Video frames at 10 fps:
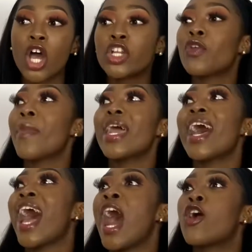No matter
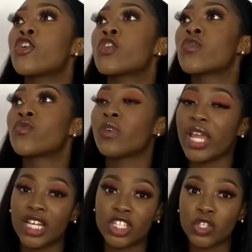how
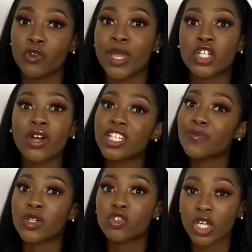great you may try to
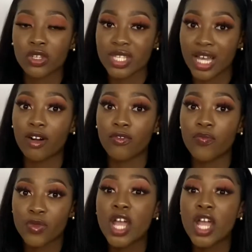portray yourself,